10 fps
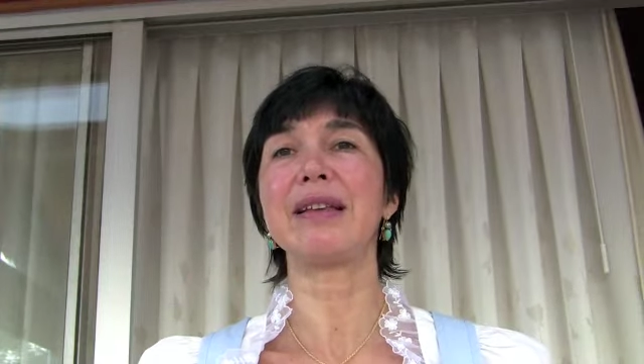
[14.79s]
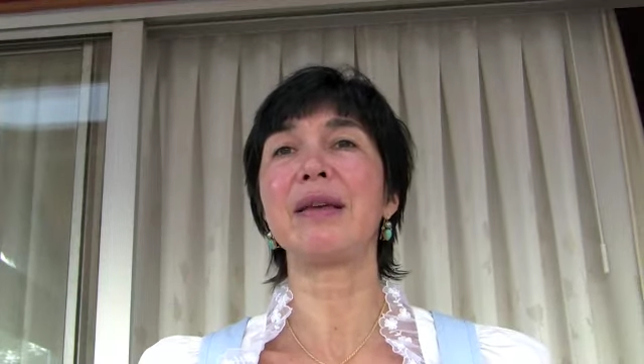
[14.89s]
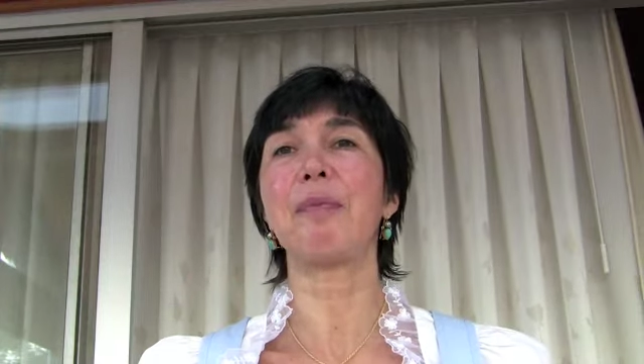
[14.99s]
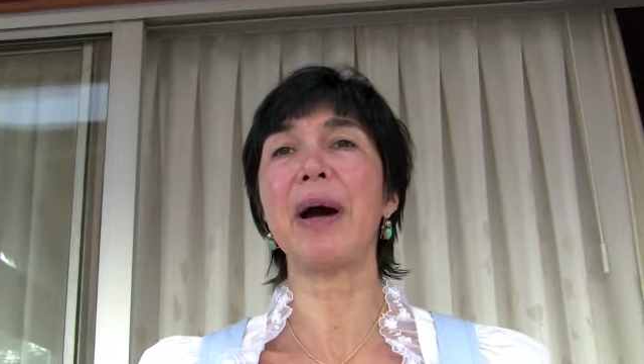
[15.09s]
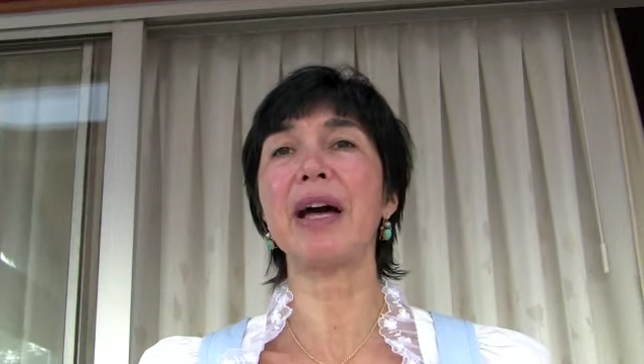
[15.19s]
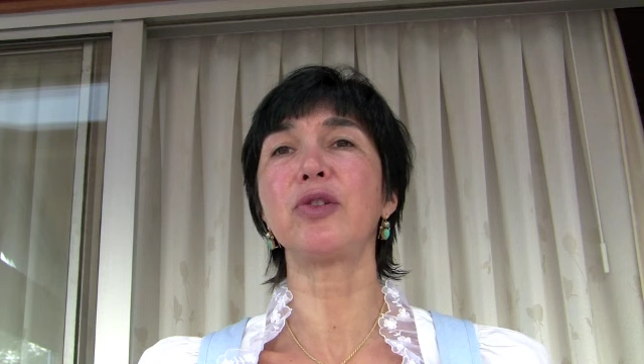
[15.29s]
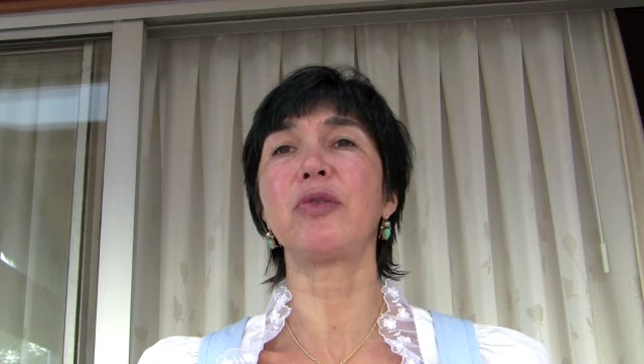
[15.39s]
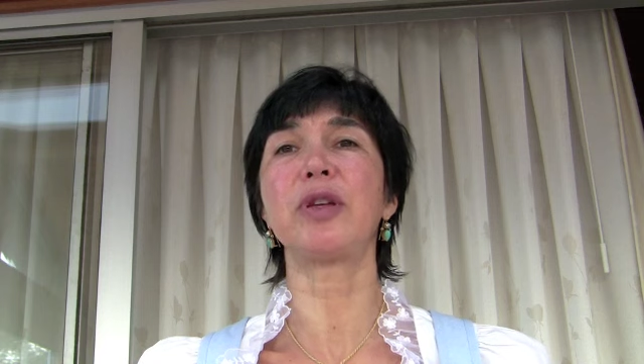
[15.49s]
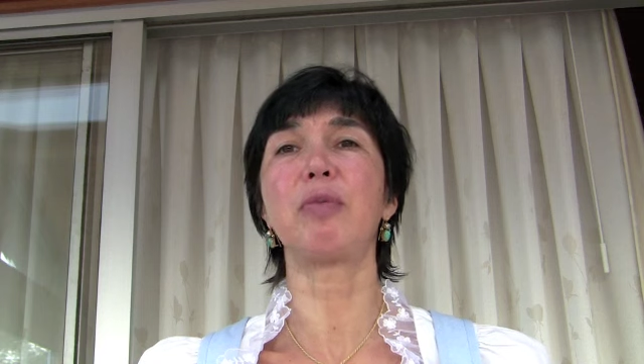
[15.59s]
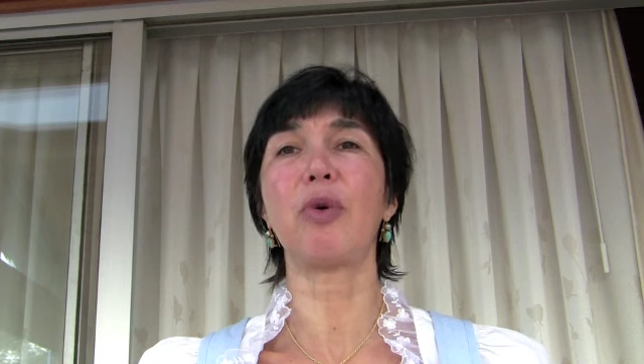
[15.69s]
the part
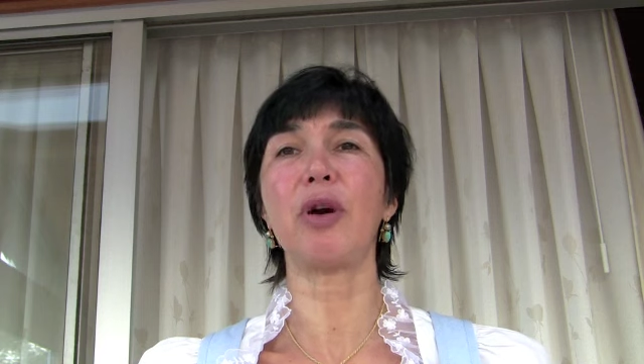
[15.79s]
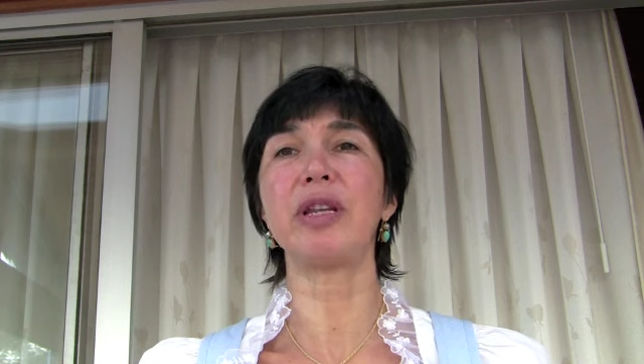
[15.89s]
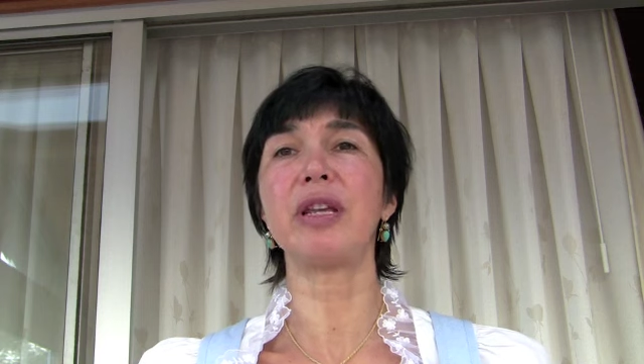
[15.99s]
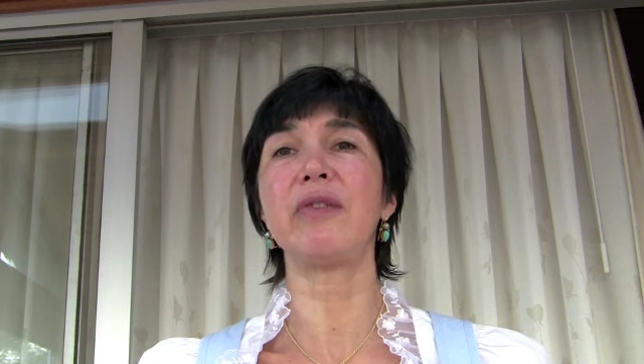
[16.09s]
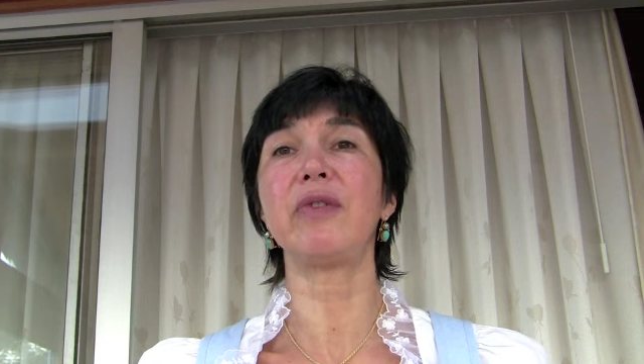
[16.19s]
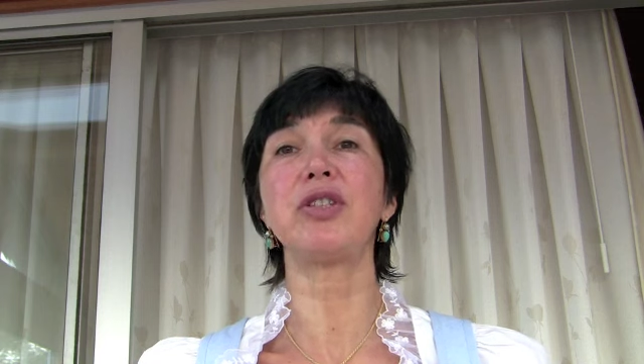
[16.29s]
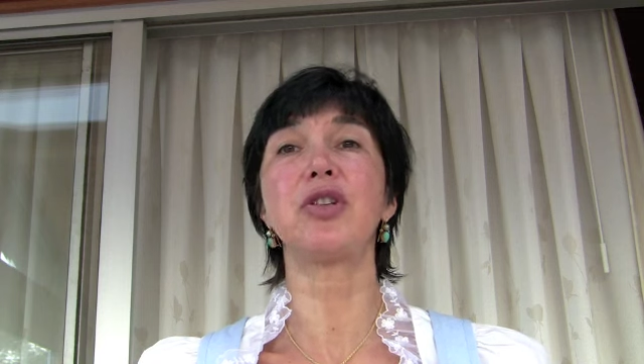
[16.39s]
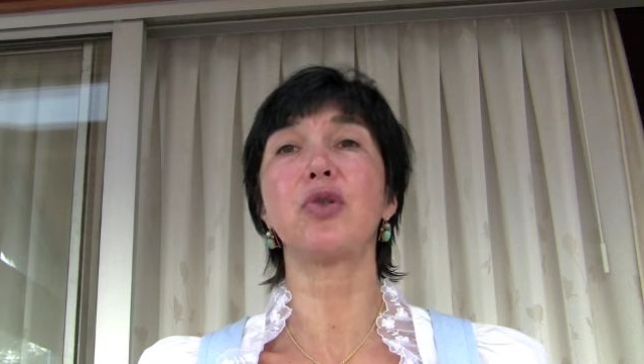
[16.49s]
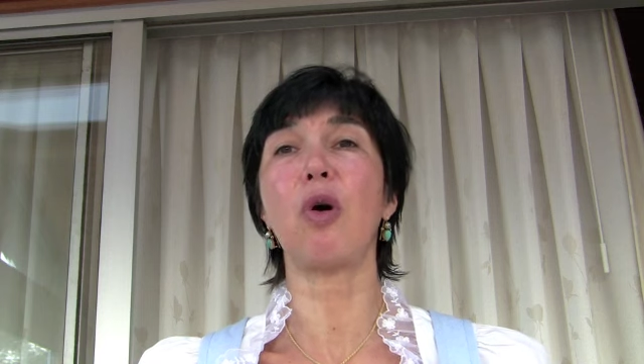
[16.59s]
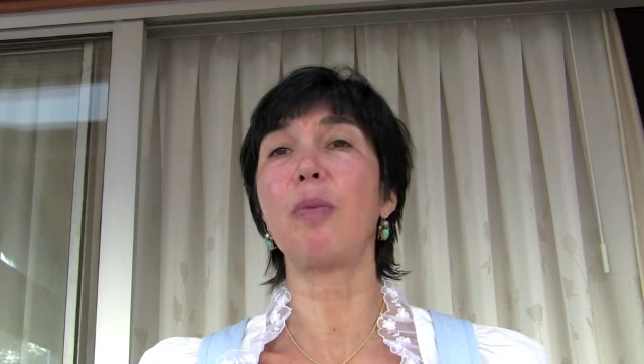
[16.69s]
of the body which
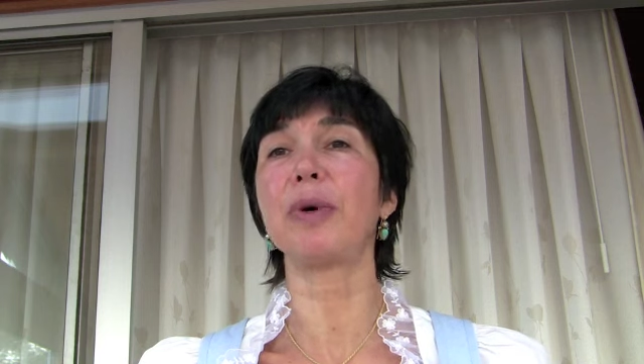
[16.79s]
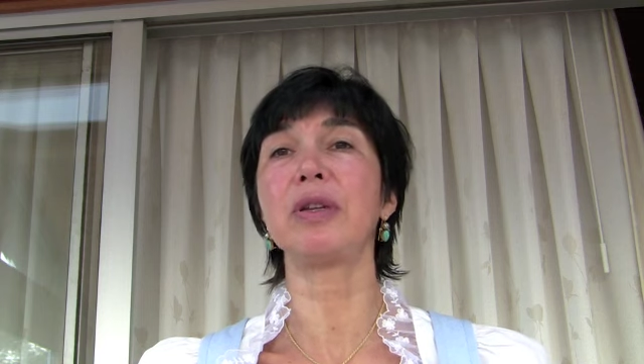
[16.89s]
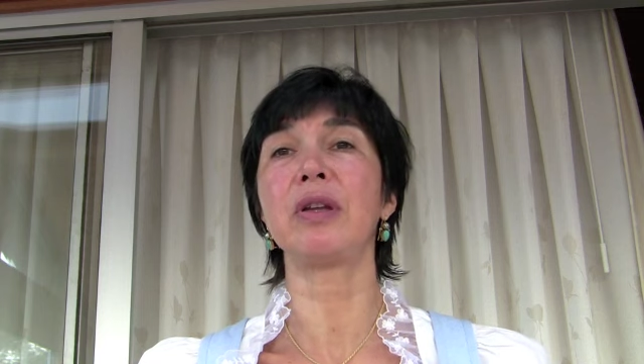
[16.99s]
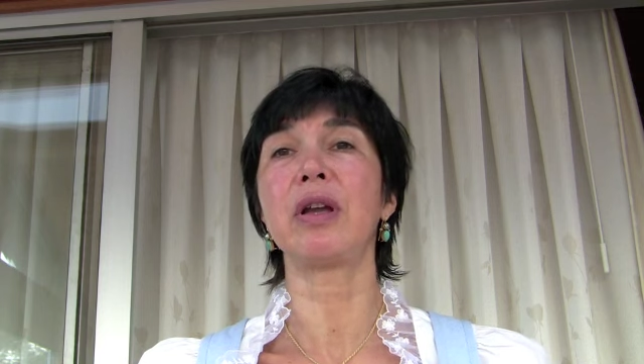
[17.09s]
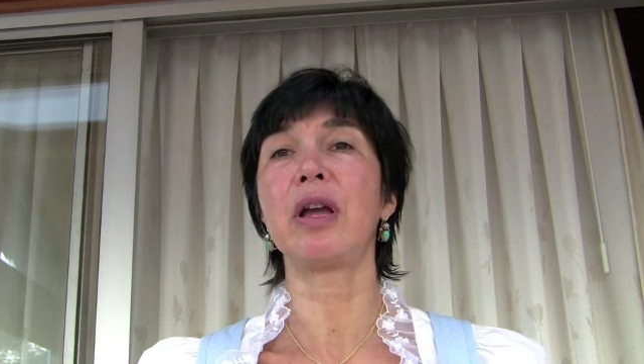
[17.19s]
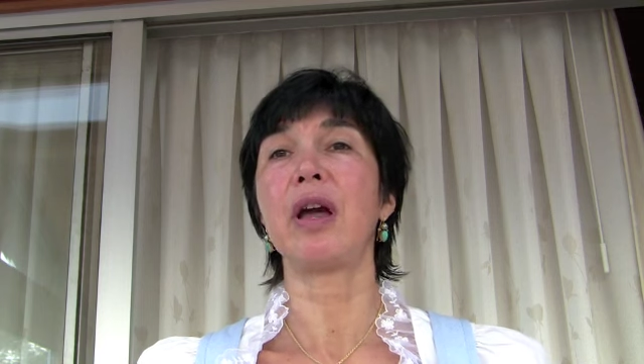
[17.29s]
is open